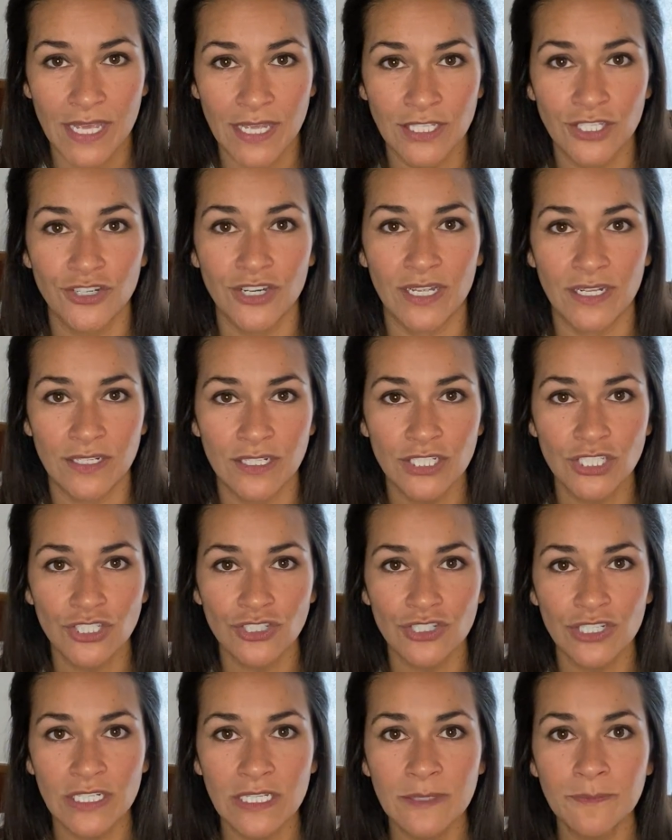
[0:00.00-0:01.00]
in your
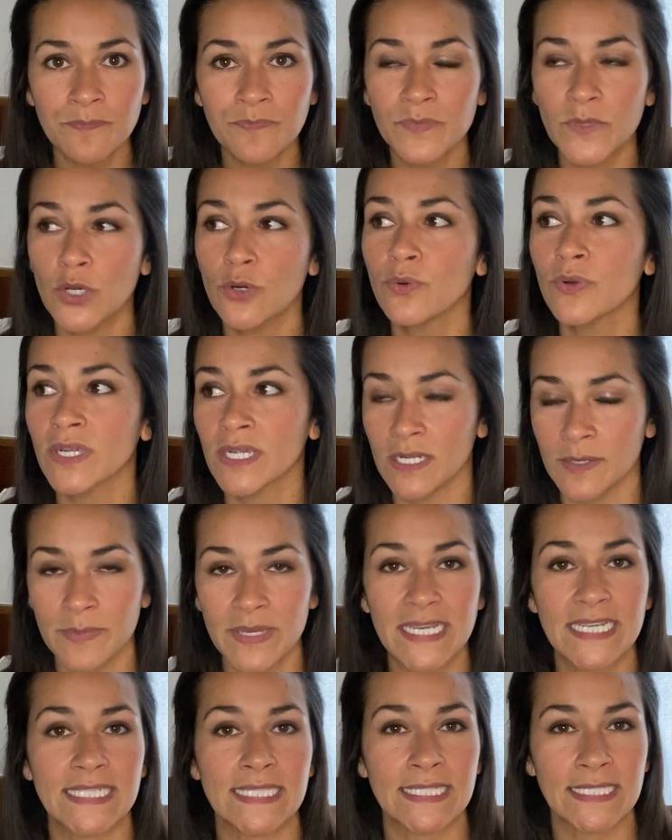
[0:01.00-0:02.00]
industry who are going to
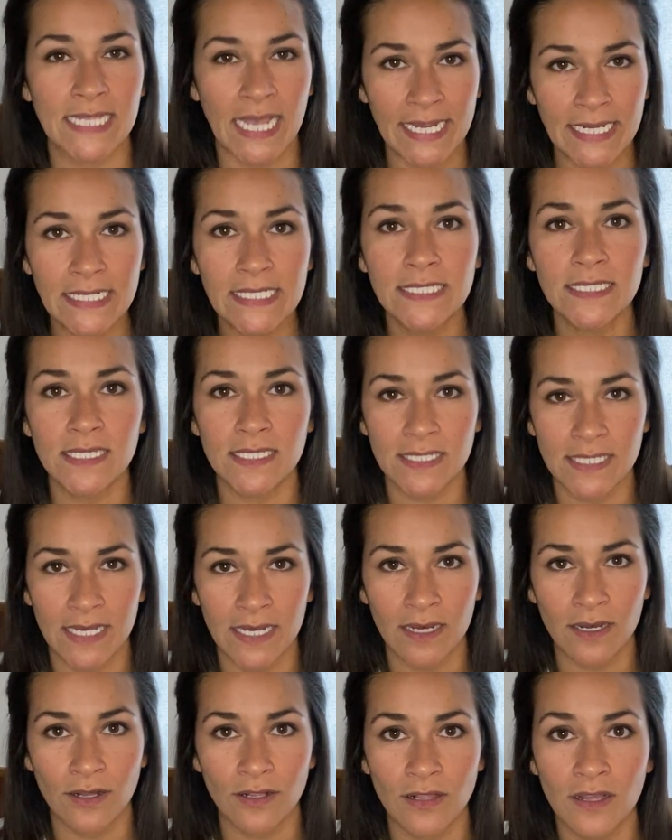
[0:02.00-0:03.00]
be excited to
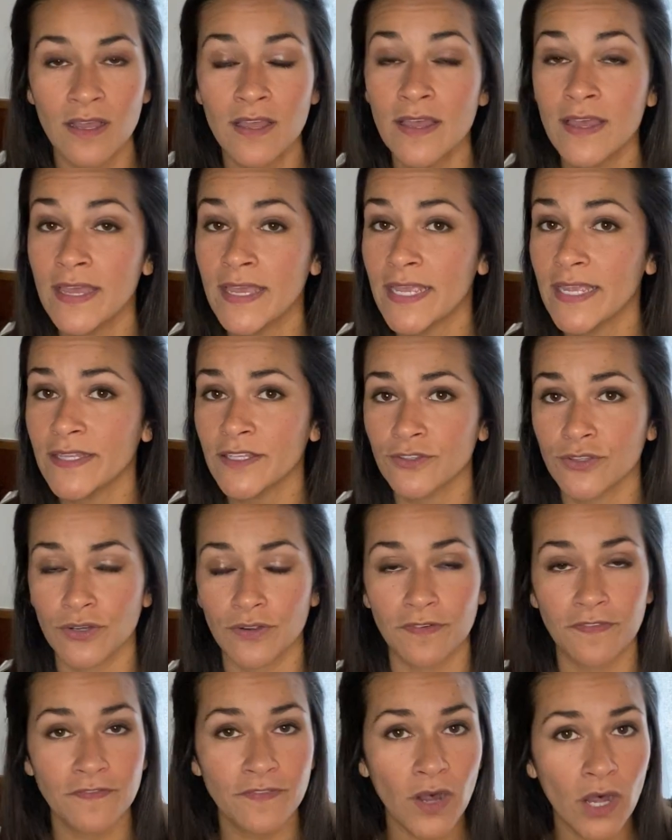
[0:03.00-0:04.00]
tell either
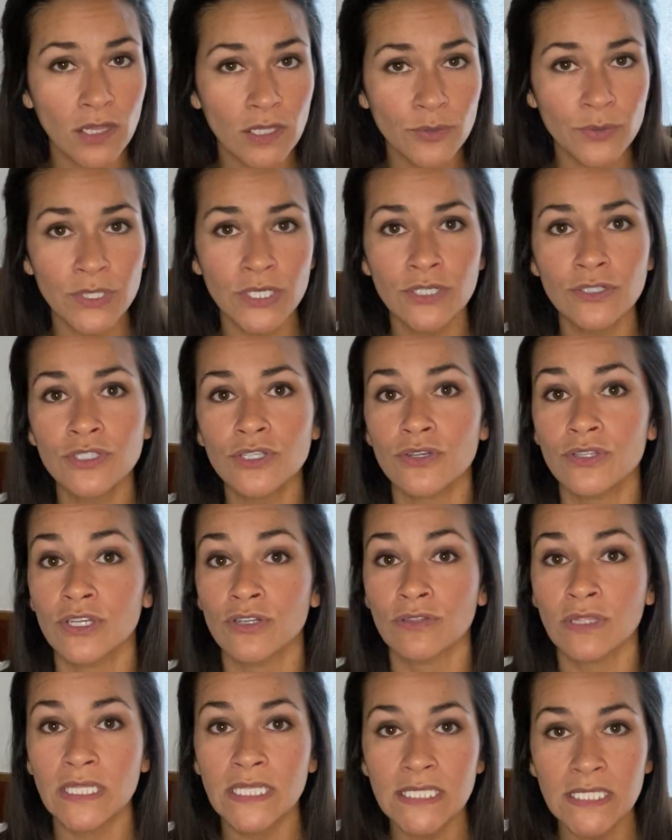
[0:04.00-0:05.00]
their followers or
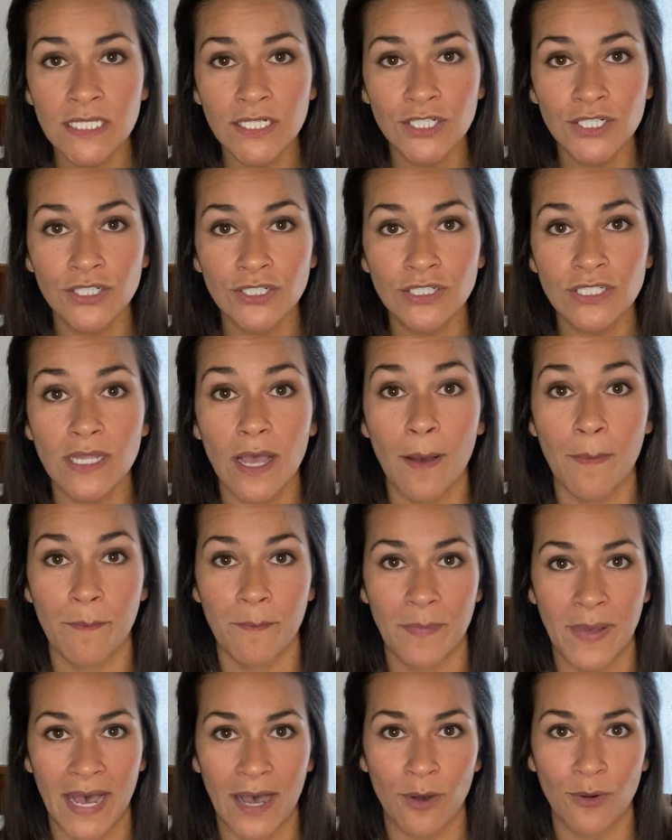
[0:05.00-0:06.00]
their listeners
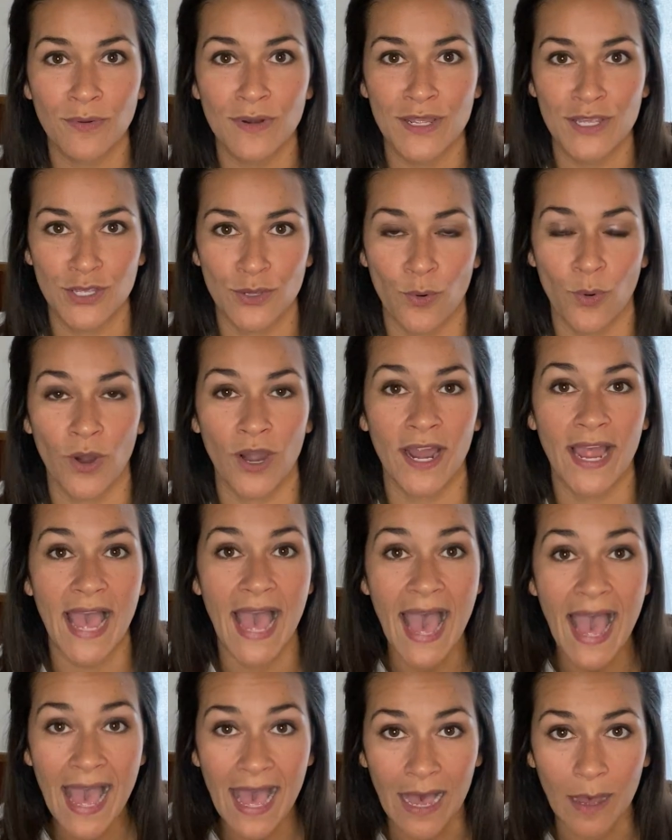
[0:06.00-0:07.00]
about your
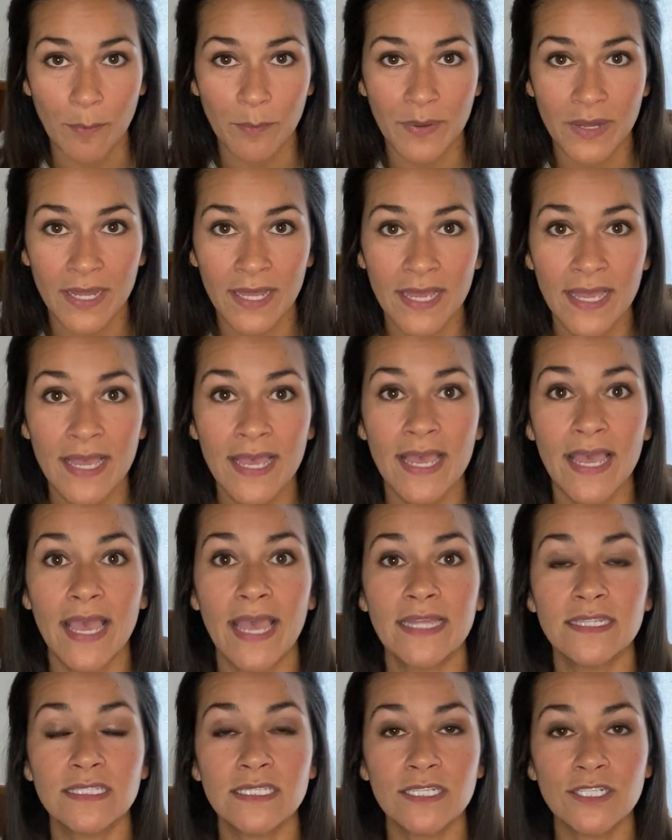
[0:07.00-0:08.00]
app.
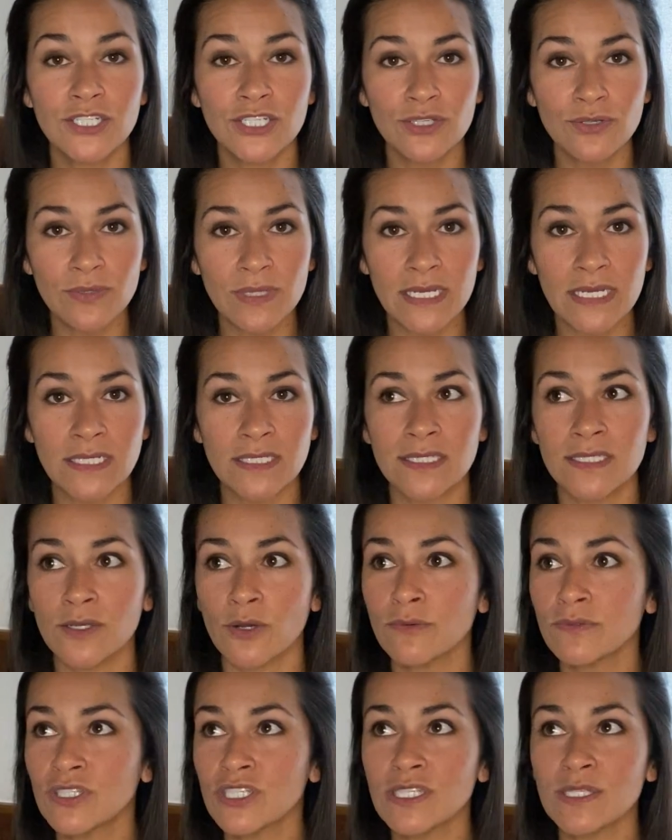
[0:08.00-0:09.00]
And to do this,
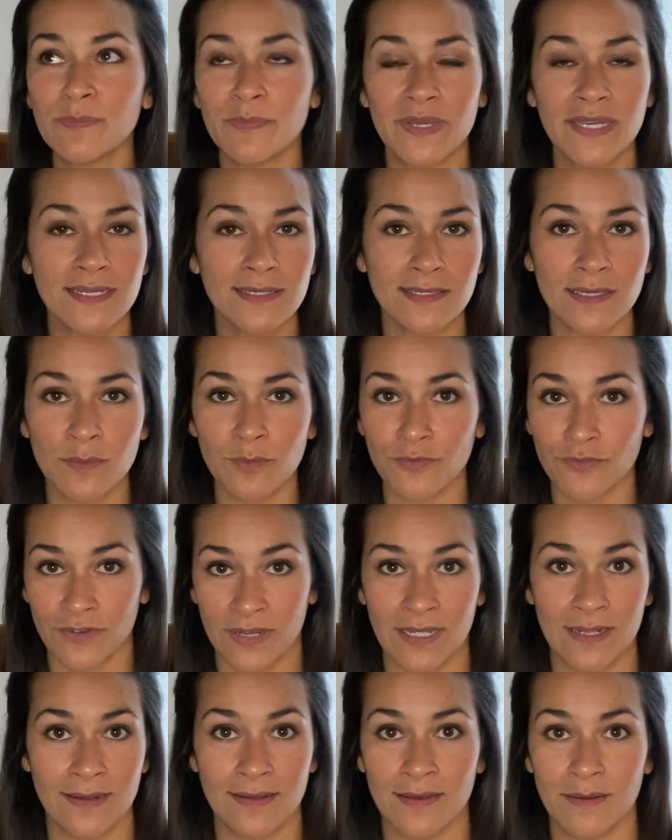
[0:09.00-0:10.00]
don't just pick some
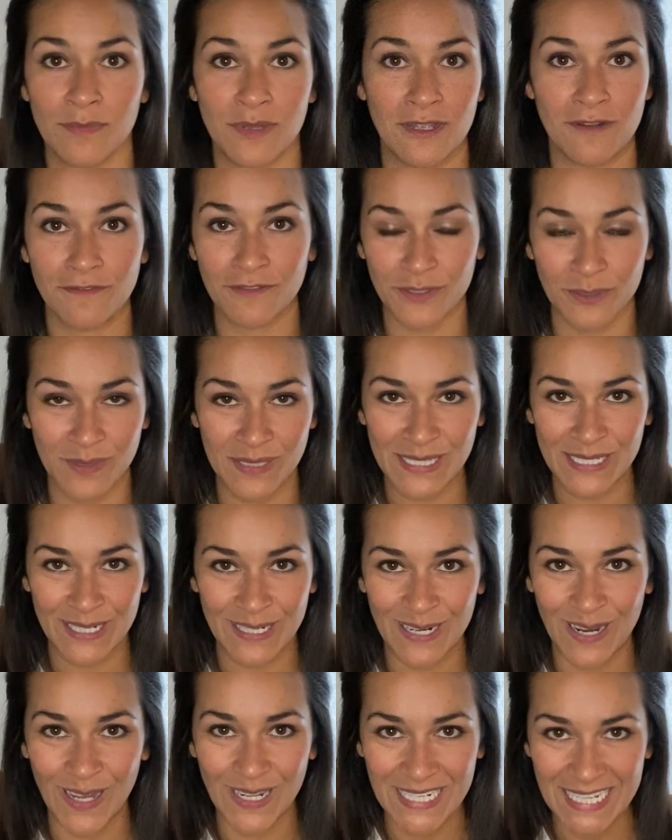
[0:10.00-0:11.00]
random
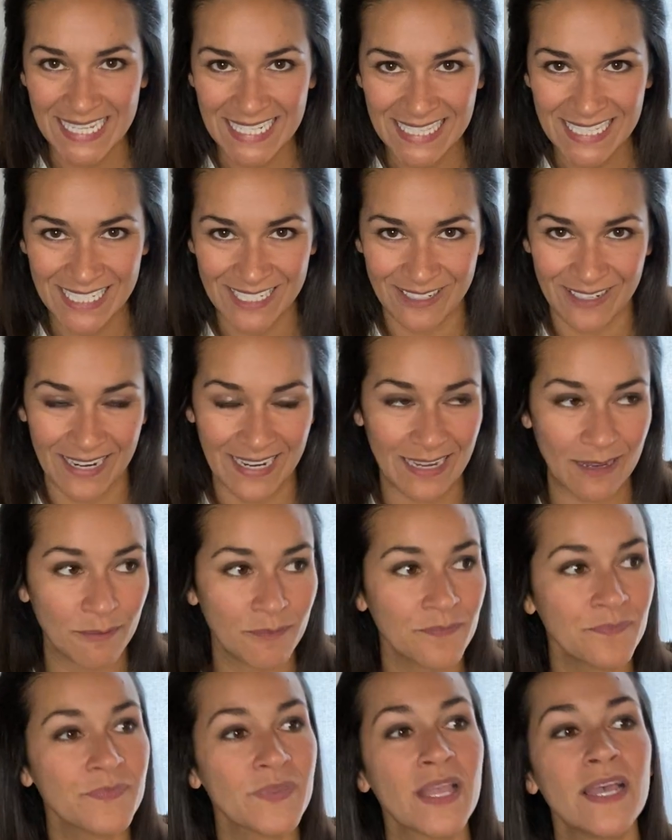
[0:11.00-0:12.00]
influencer on Instagram.